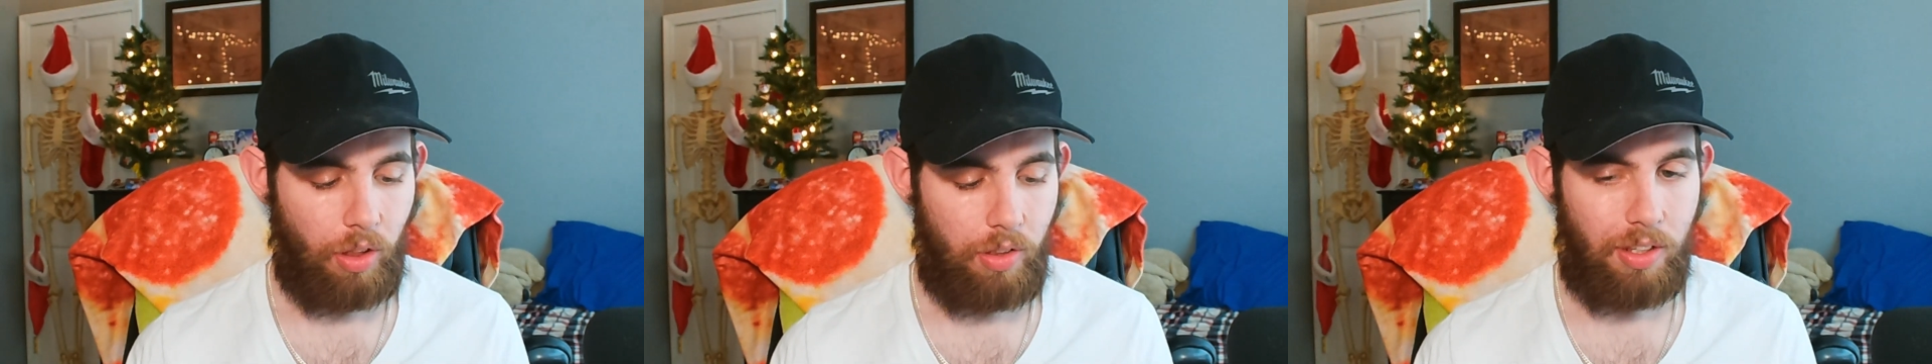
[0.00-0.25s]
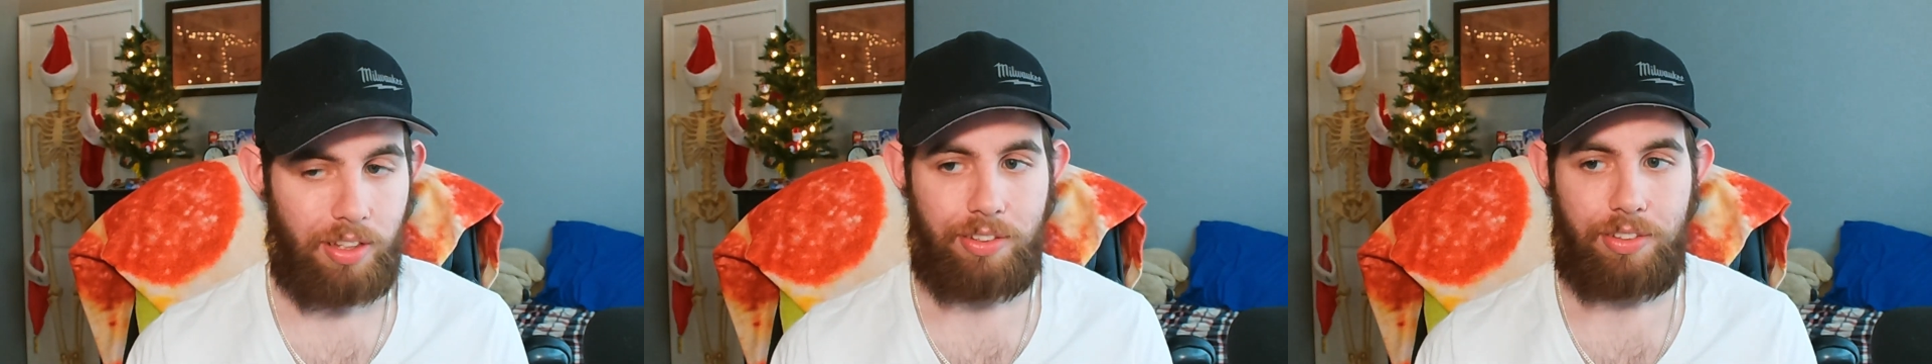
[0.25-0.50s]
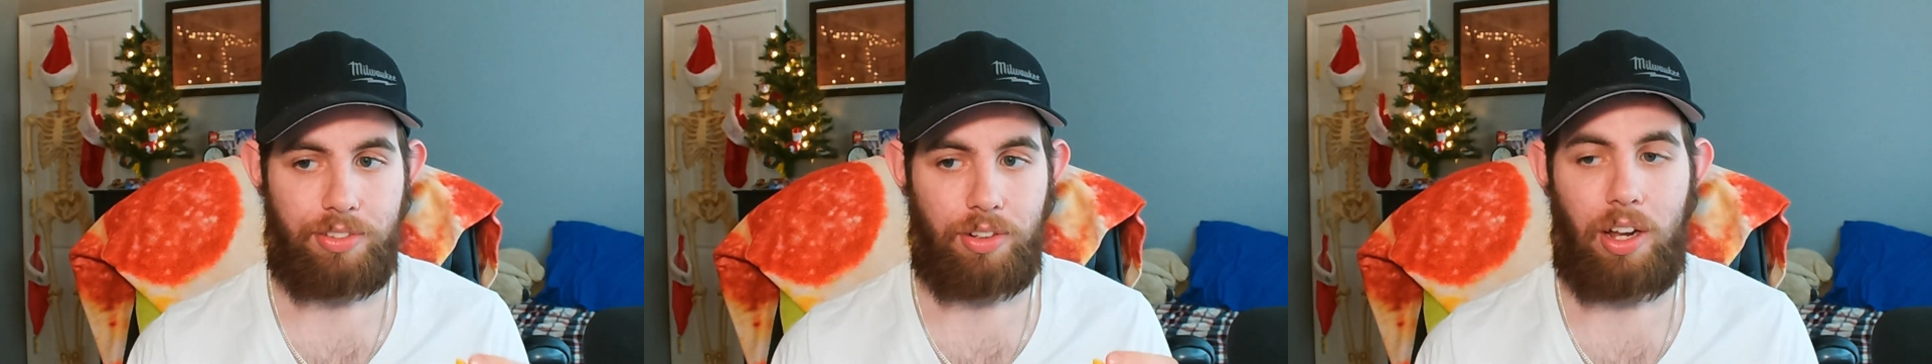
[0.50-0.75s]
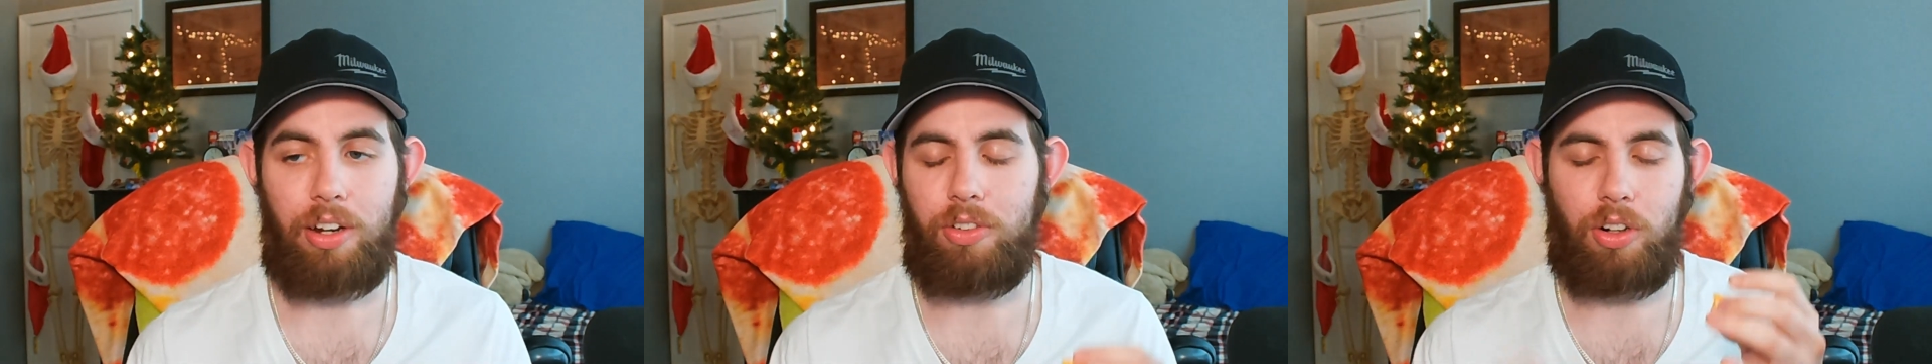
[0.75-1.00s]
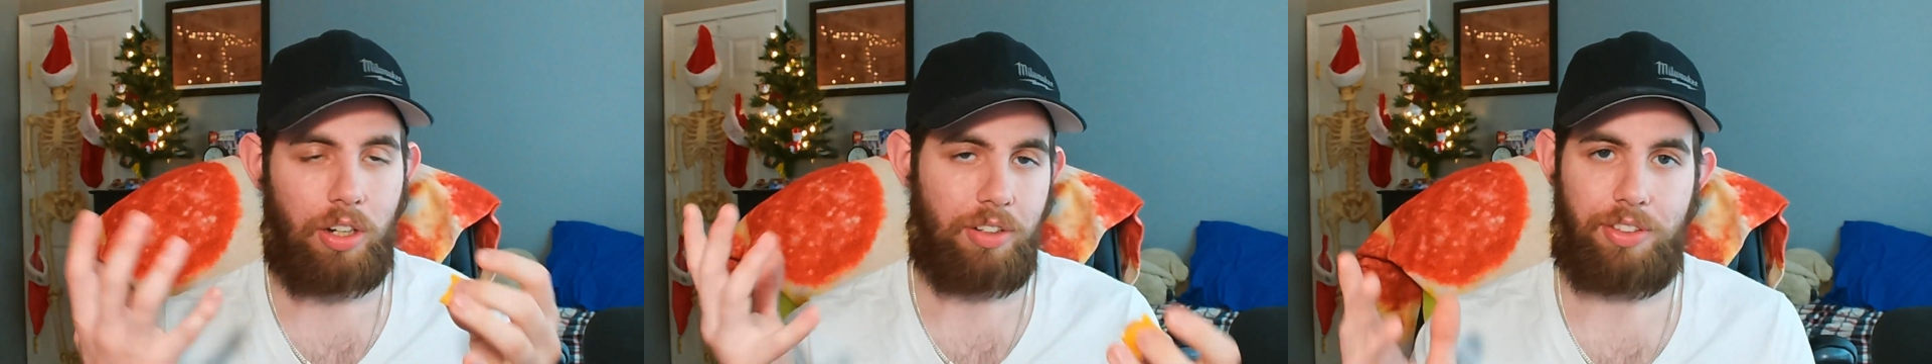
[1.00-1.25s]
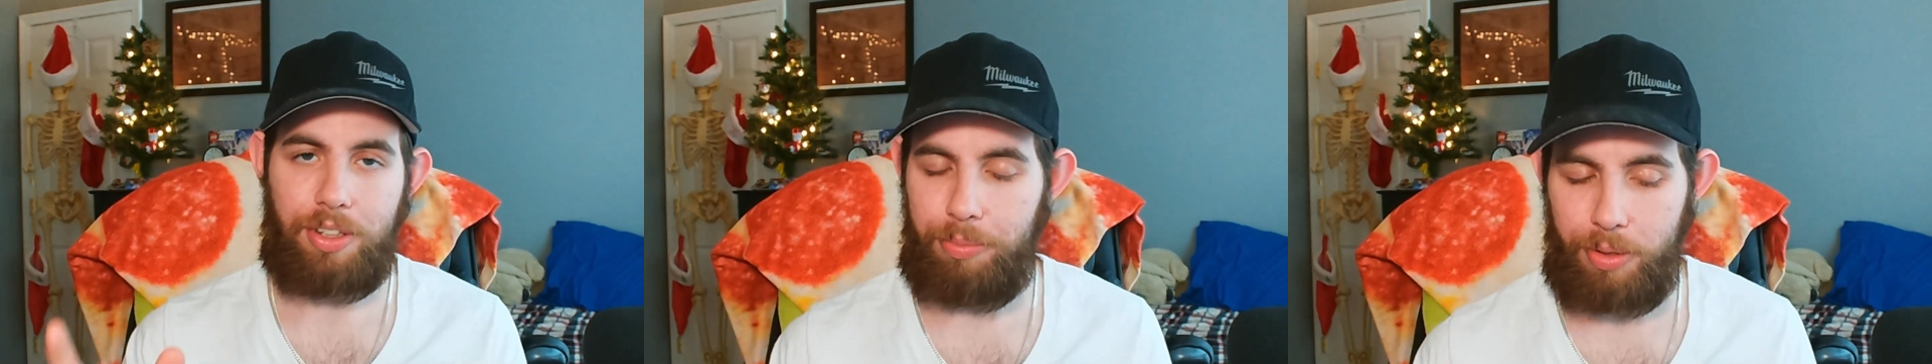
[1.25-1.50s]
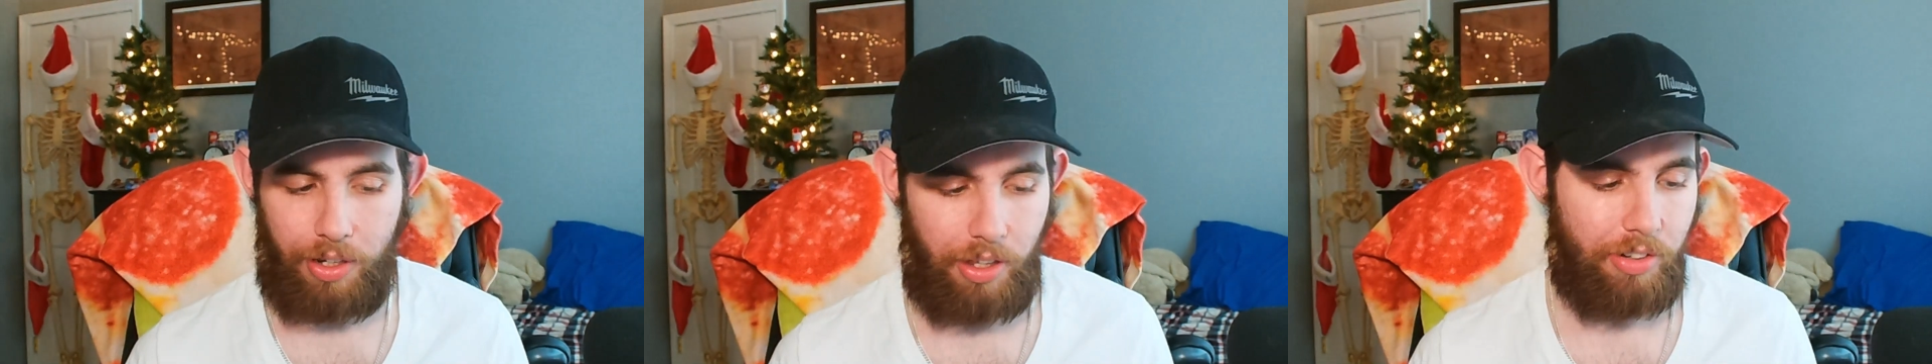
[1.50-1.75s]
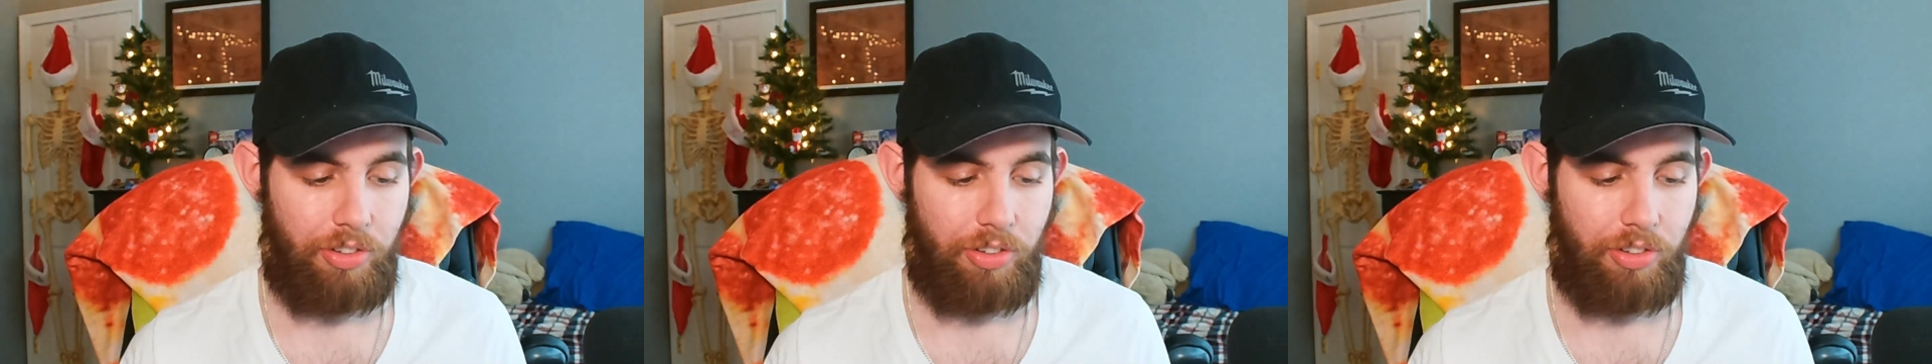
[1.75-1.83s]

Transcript: Leicester. I don't know how to say it, man. I